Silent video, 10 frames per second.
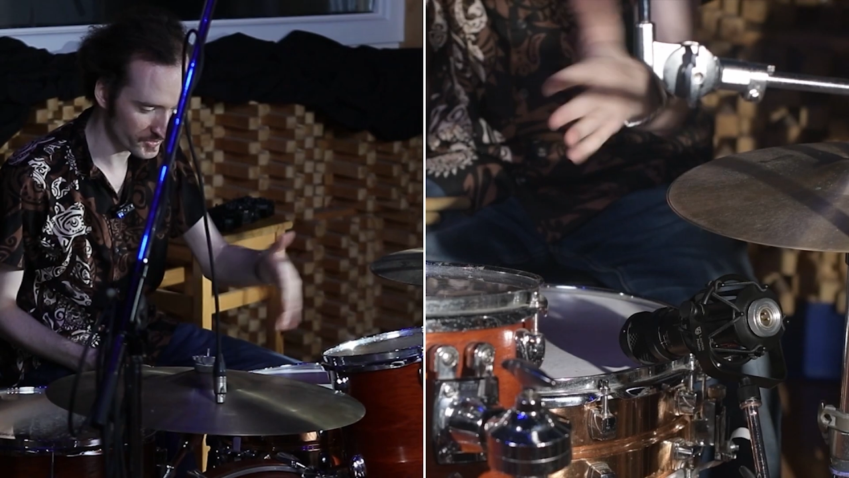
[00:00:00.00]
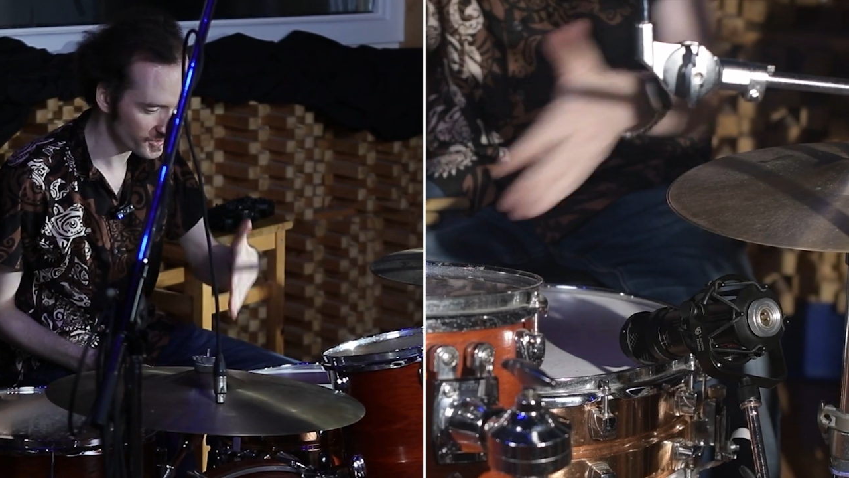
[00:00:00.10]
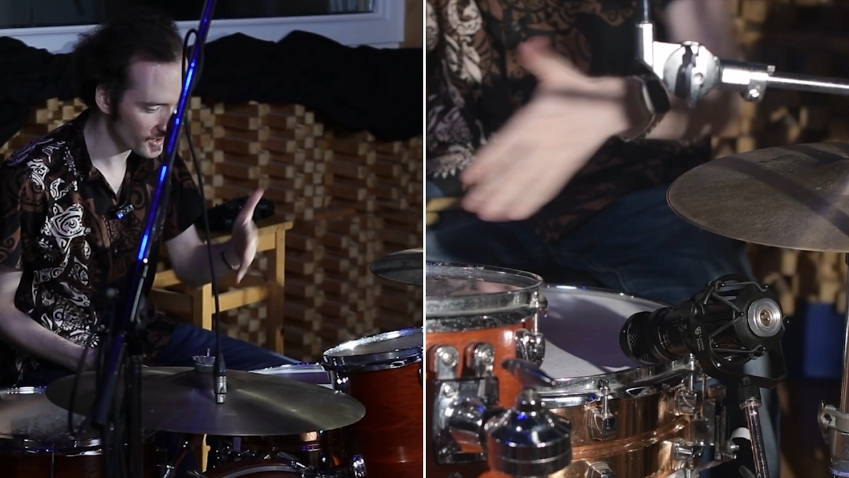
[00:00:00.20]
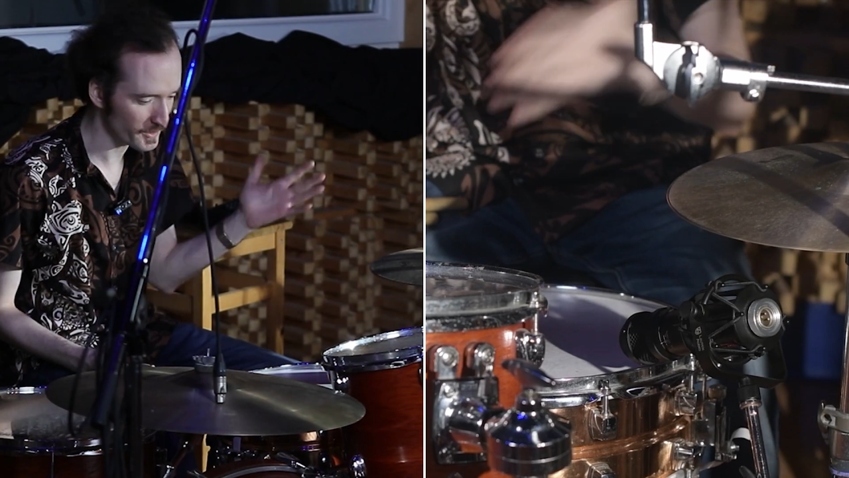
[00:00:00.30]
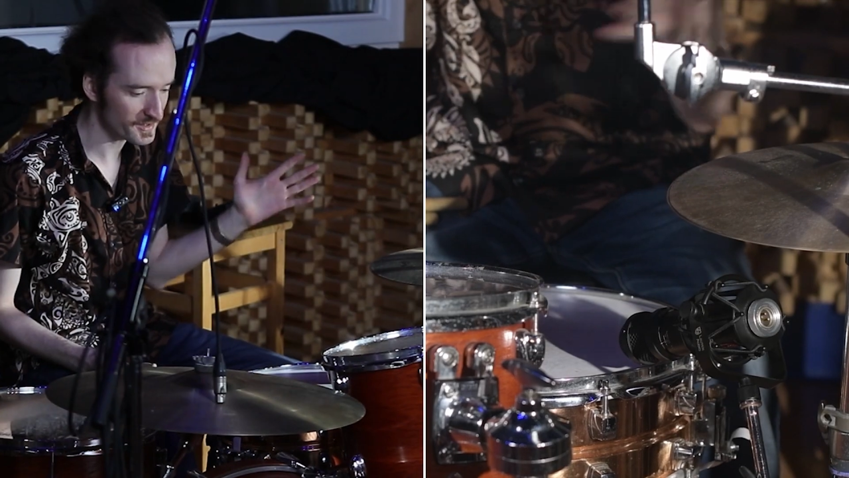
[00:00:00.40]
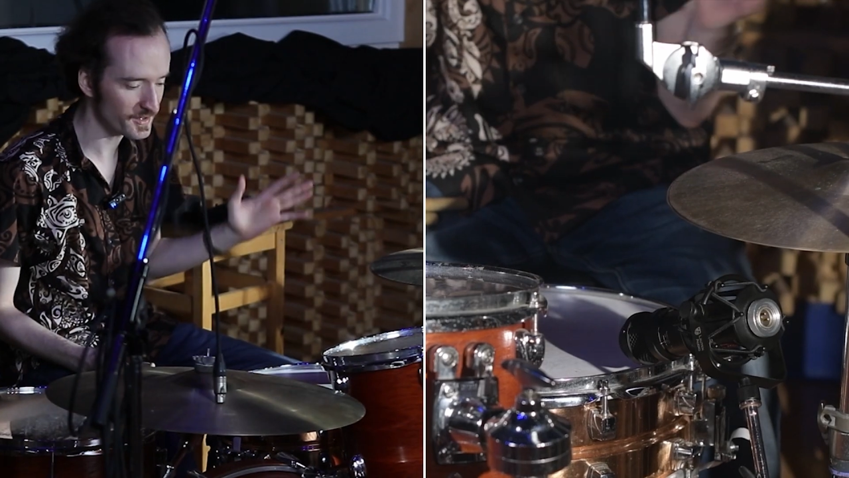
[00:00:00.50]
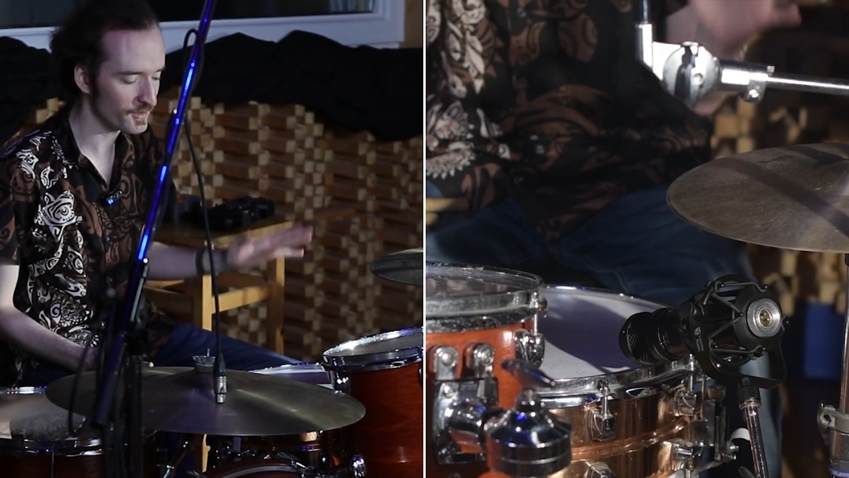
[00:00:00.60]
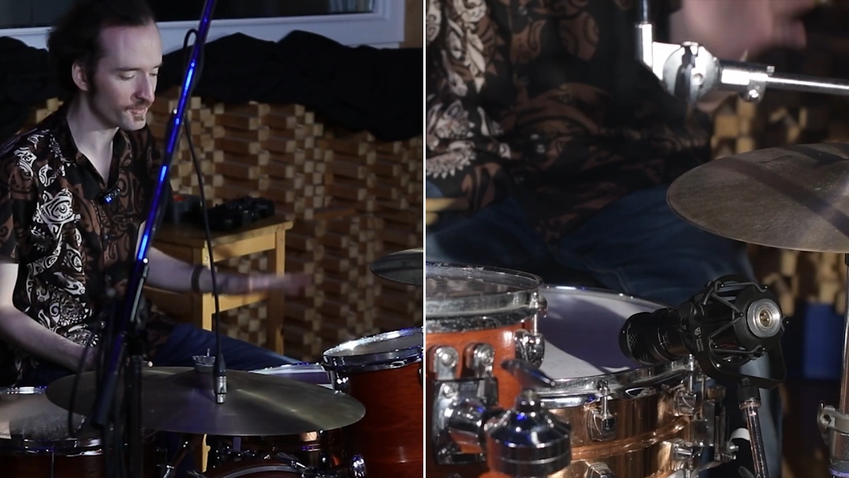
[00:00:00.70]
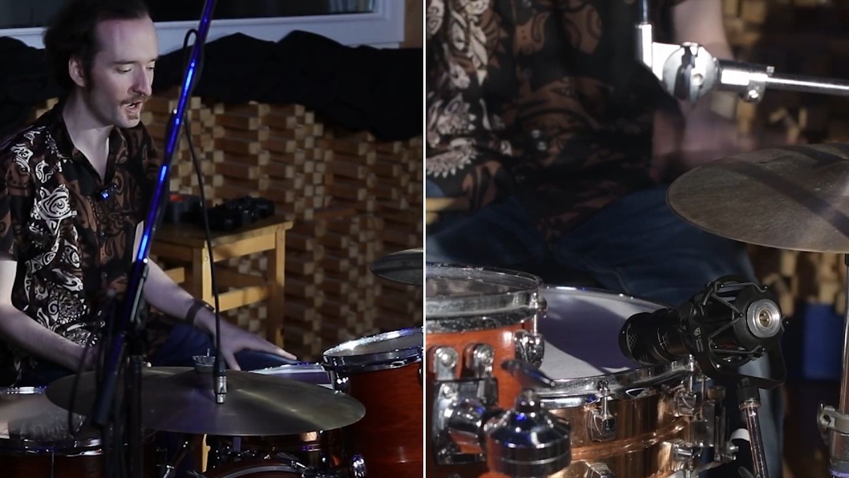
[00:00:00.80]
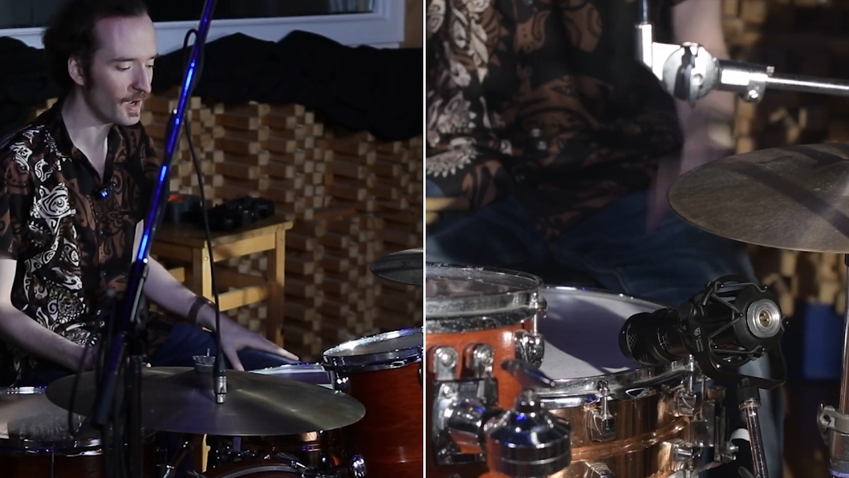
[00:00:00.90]
we're just going to mic
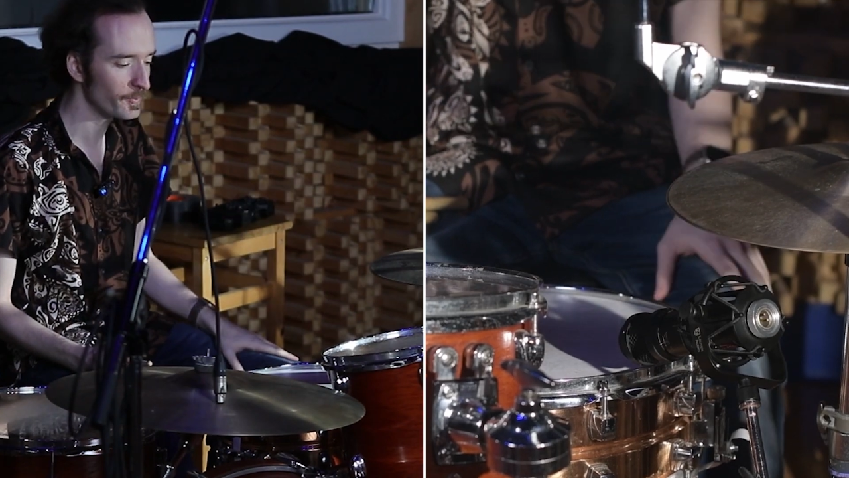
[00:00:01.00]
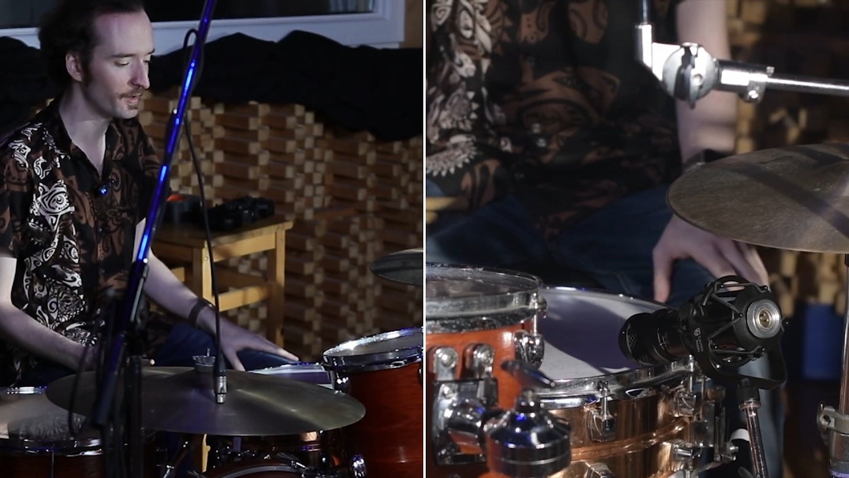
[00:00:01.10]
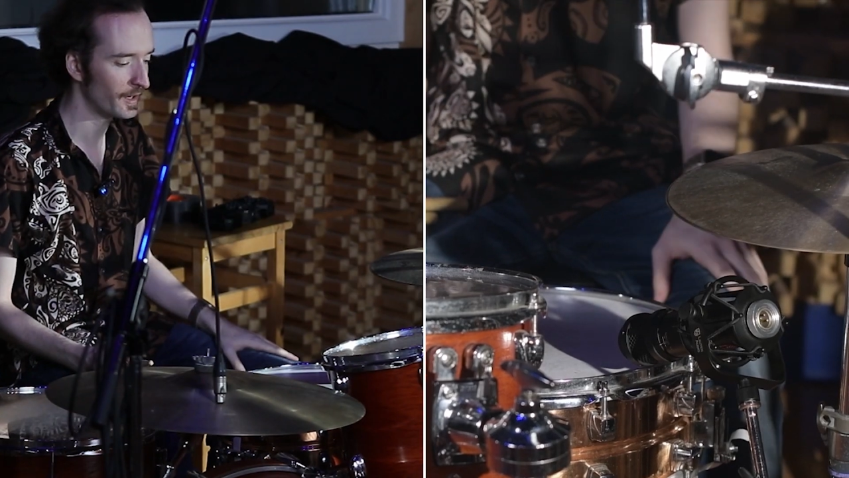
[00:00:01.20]
snare top,